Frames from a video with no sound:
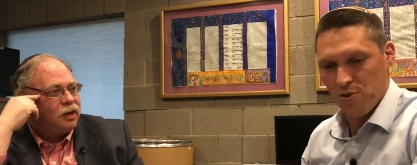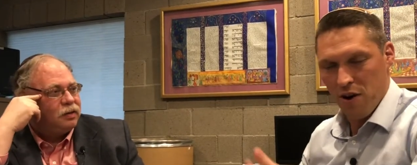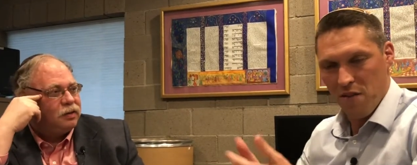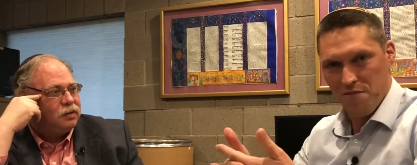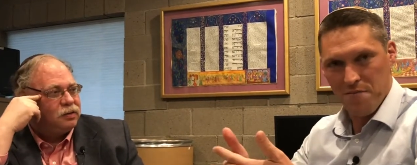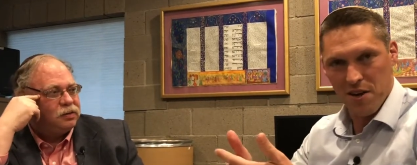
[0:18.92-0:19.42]
Speaker 1: who
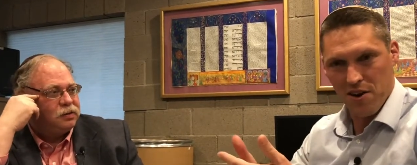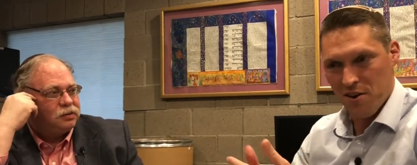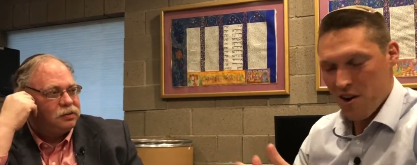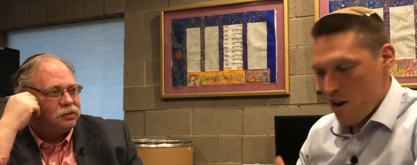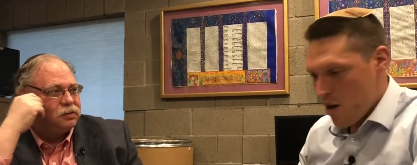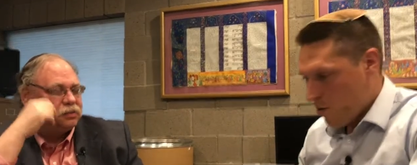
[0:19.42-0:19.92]
aren't familiar
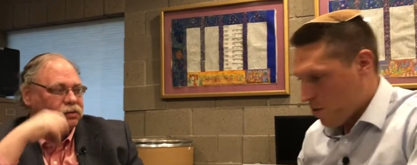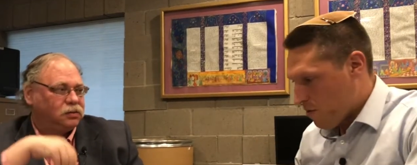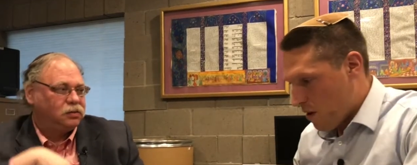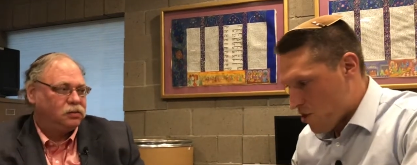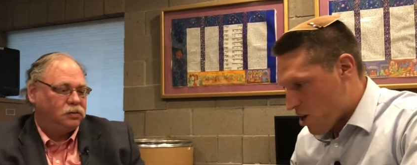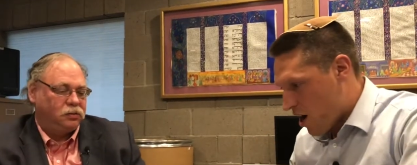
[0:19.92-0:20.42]
with
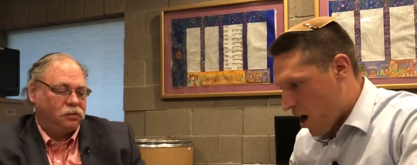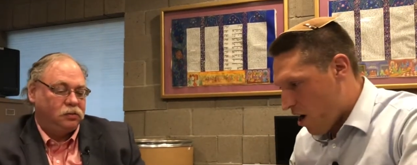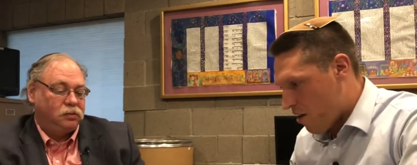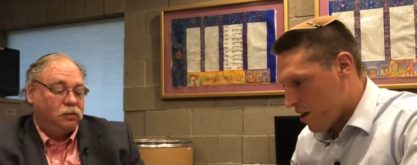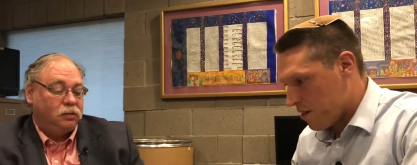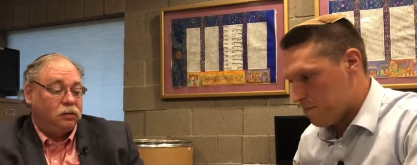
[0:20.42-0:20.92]
Rav
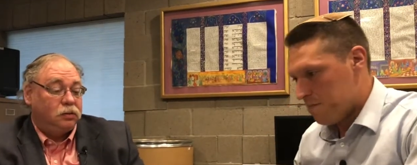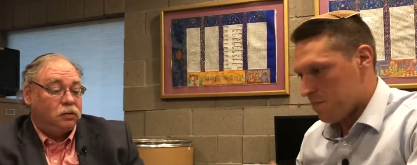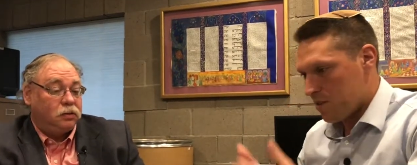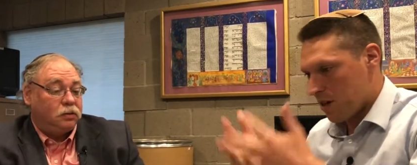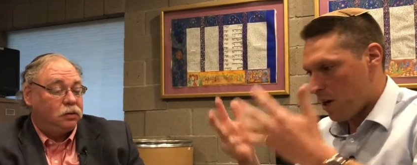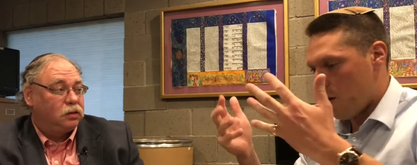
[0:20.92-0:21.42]
Shagar, he
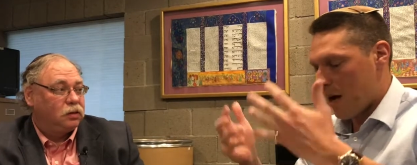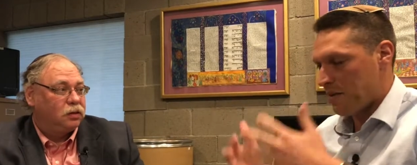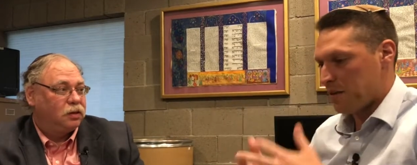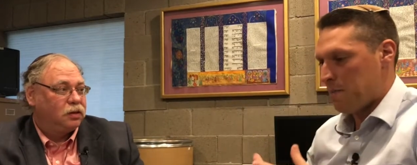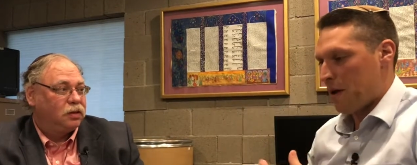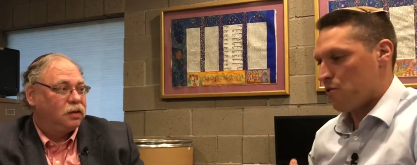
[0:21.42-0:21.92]
you know had
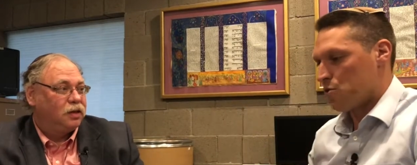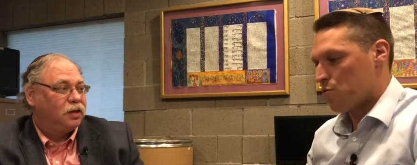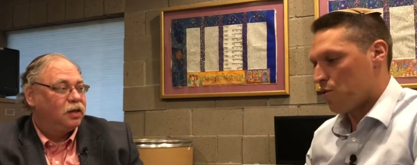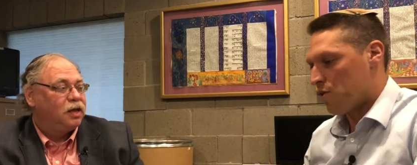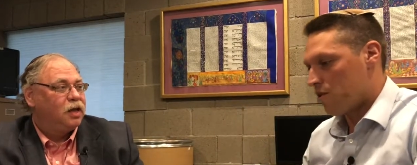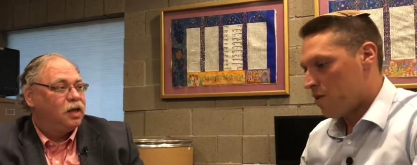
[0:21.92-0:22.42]
his parents
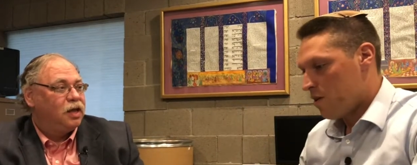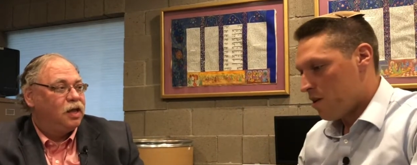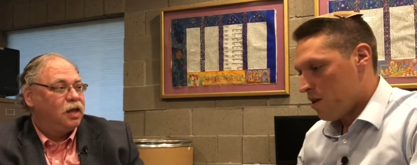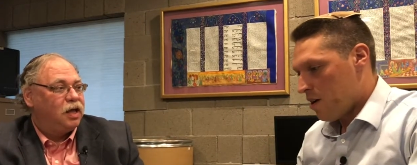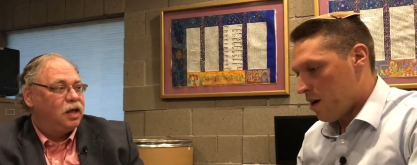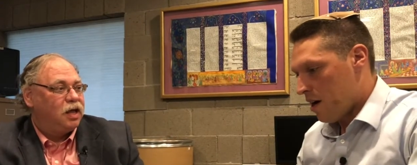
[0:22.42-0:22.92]
were
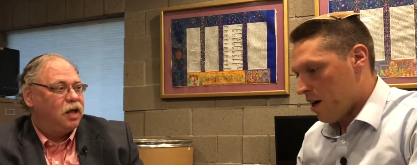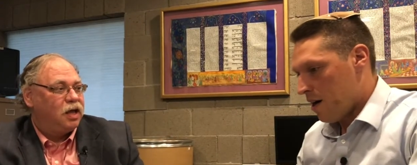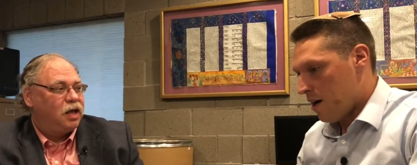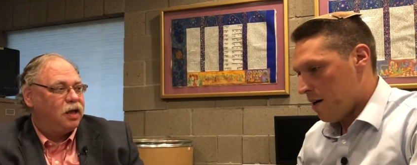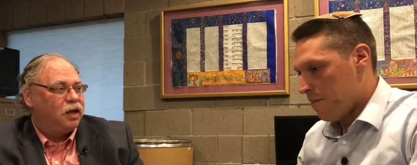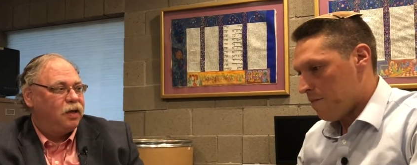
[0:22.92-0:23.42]

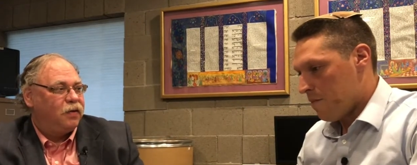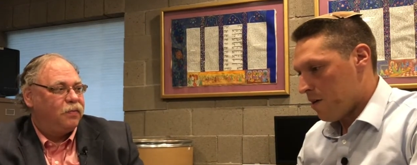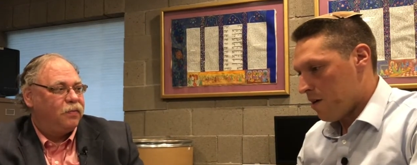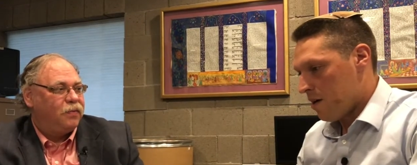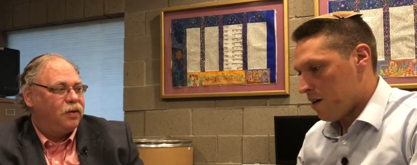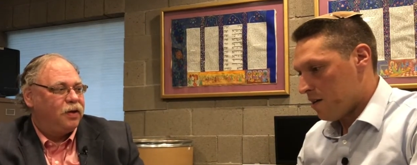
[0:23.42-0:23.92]
um,
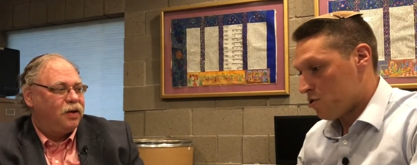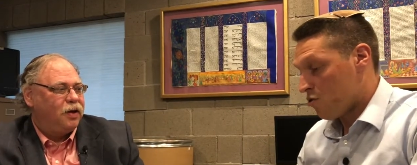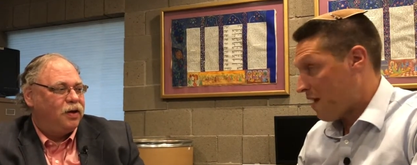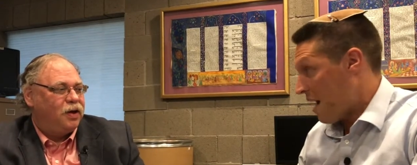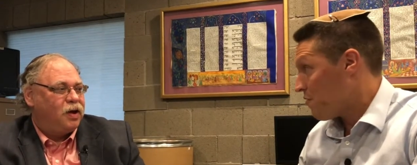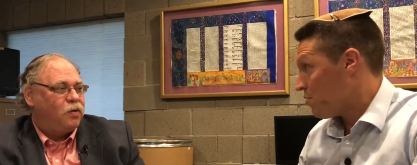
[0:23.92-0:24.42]
uh,
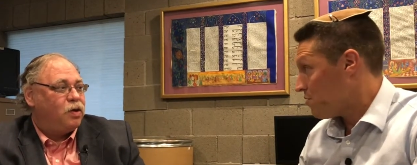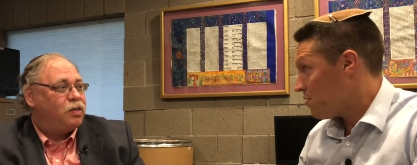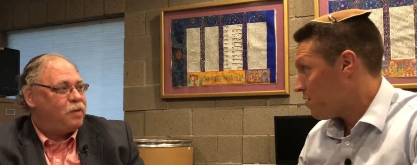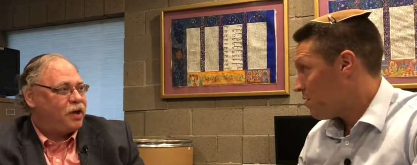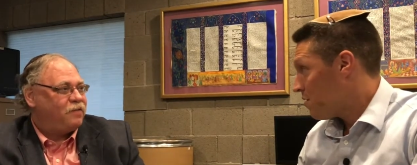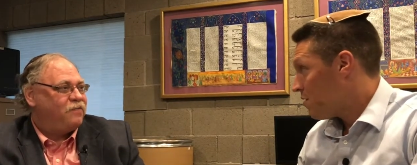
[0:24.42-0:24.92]
survivors. Well,
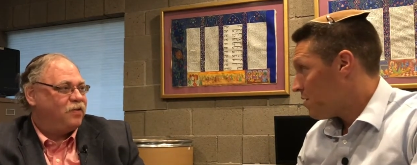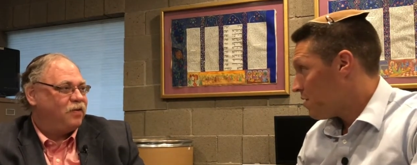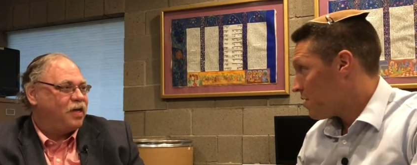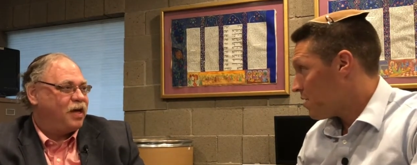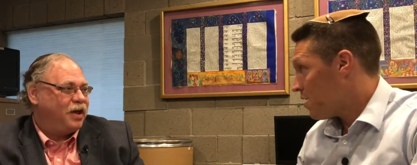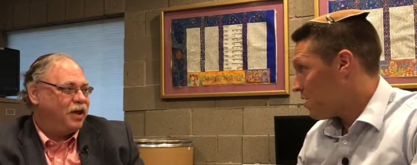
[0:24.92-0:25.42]
Speaker 2: fill
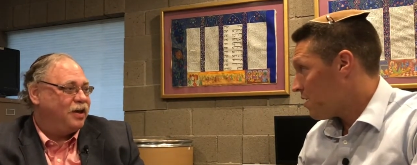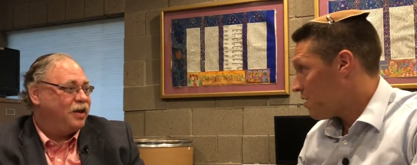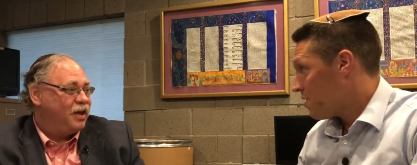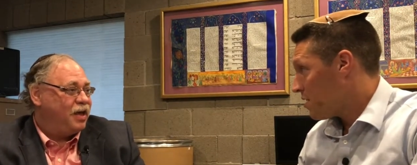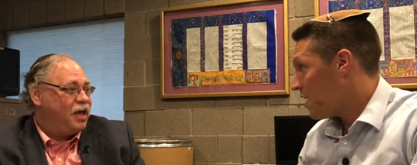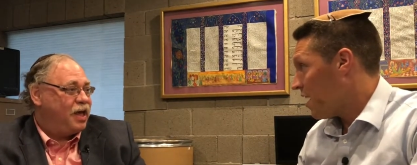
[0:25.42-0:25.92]
that yeah. in.
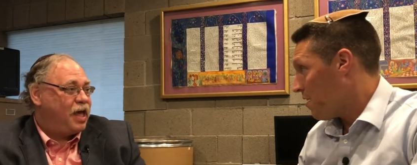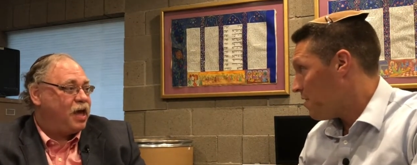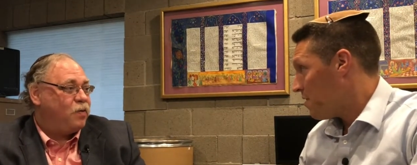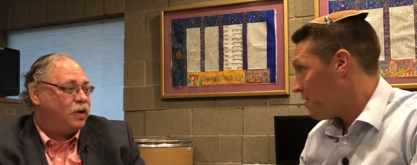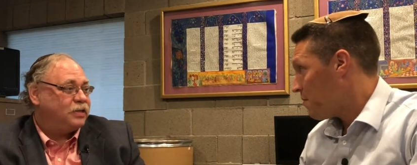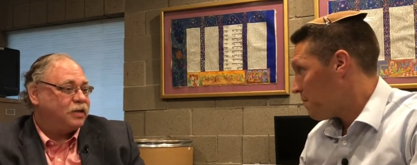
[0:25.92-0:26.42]
Yeah. He
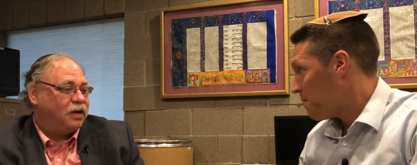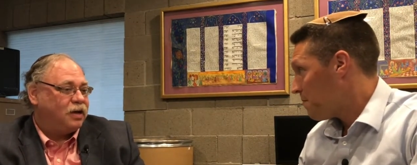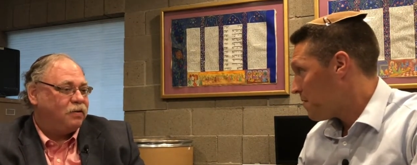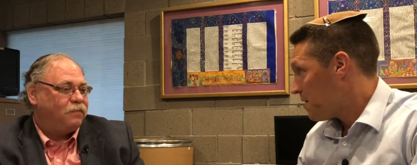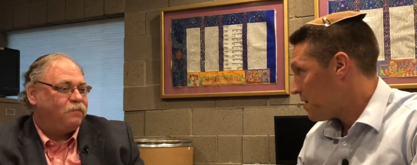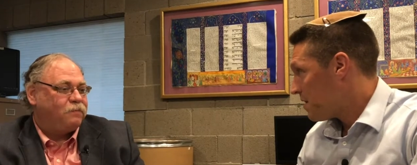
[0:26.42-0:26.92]
was
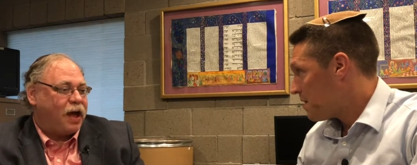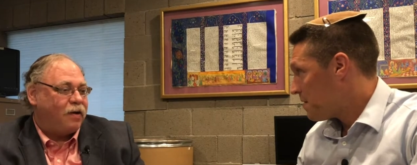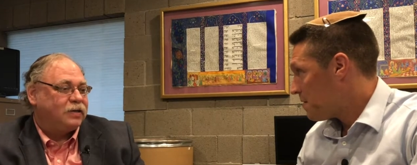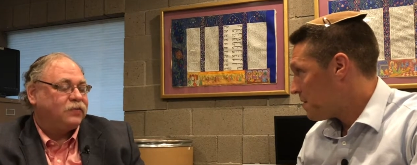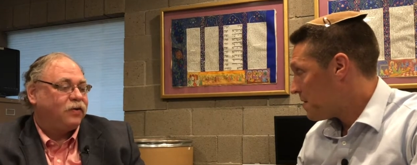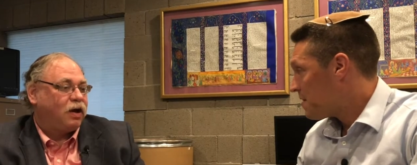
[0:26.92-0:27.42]
uh,
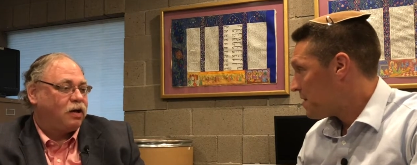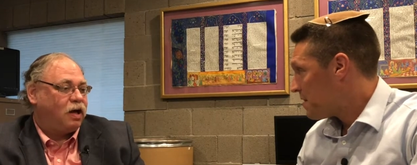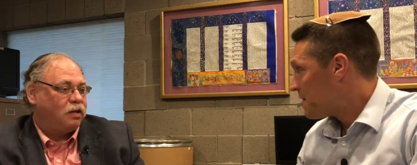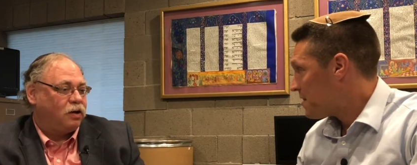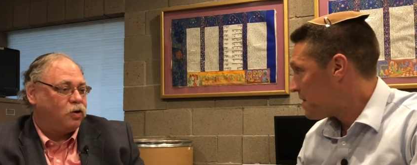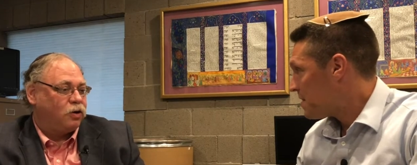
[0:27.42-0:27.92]
parent of
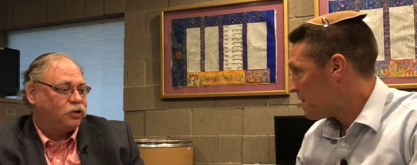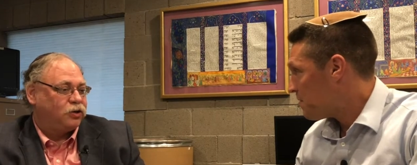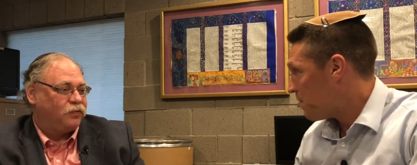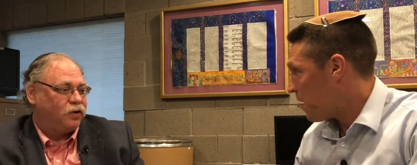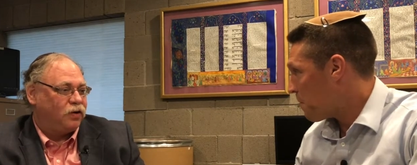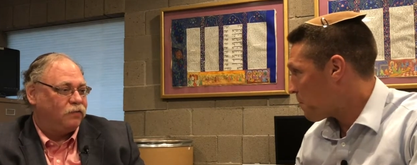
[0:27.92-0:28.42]
Holocaust
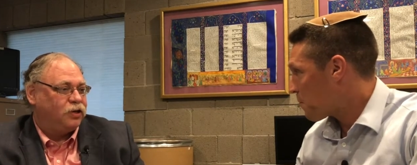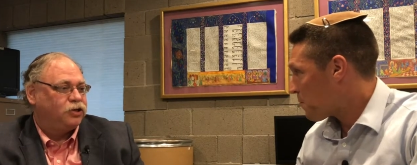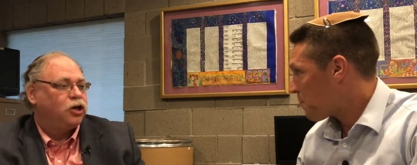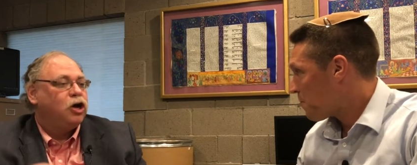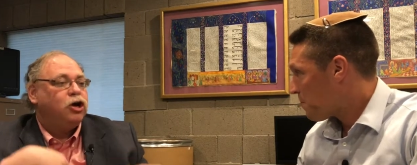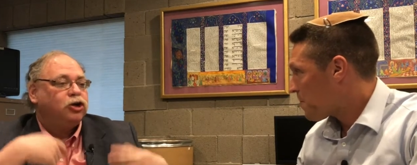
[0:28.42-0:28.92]

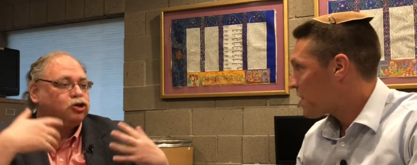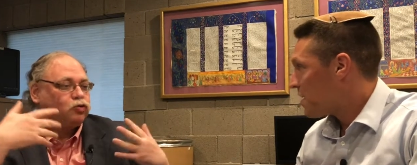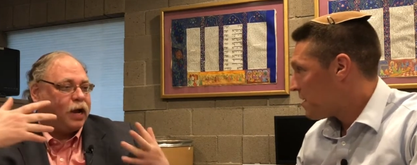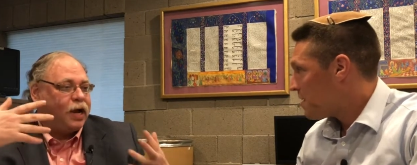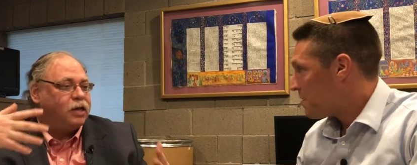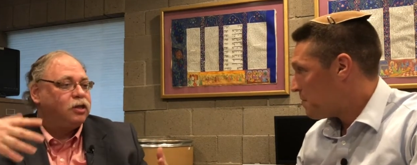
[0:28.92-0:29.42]
survivors, right.
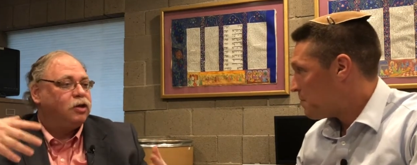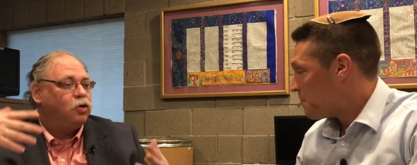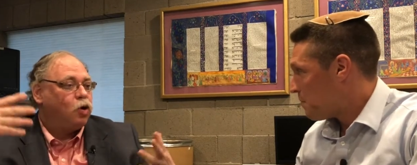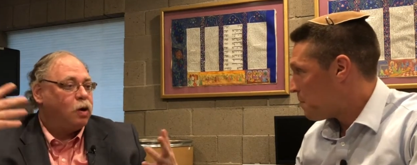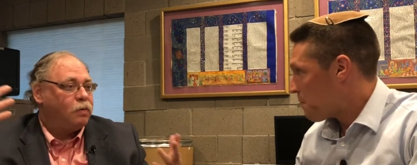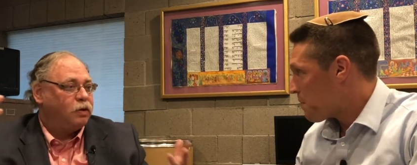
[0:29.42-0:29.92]
trained the
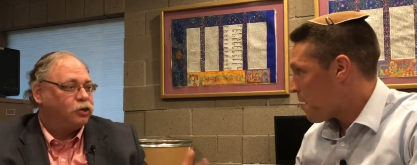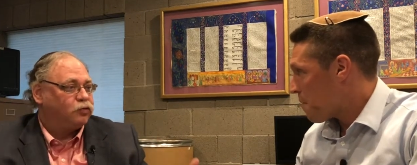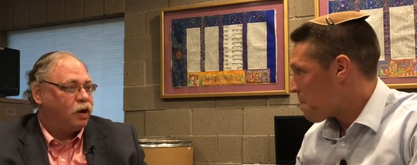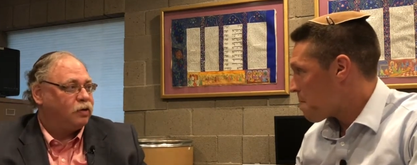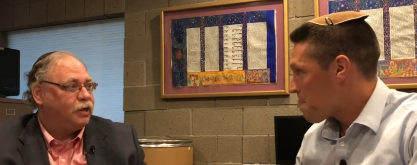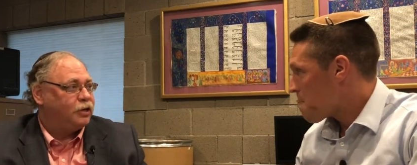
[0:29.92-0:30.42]
normal Israeli